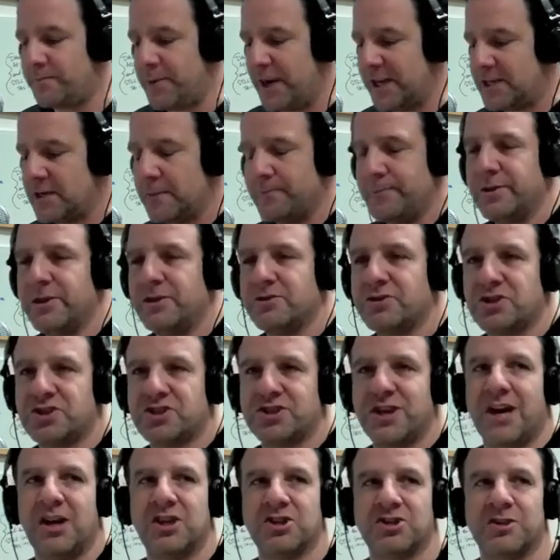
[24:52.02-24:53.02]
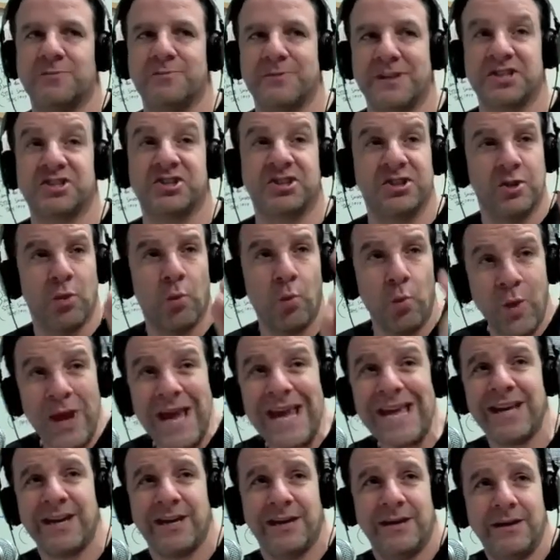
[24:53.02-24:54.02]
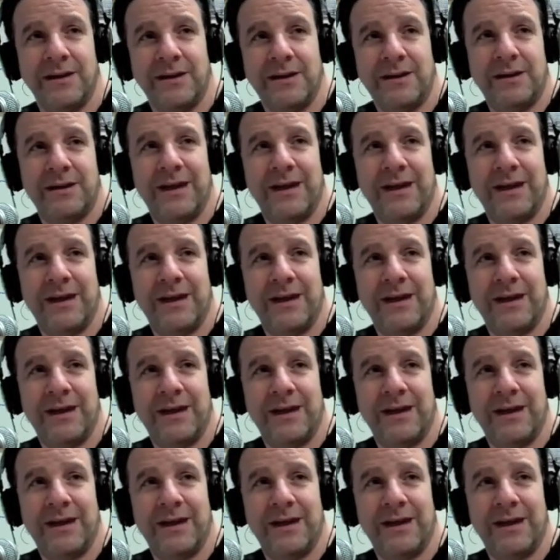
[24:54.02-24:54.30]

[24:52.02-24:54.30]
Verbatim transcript: picked up another scholarship less than a week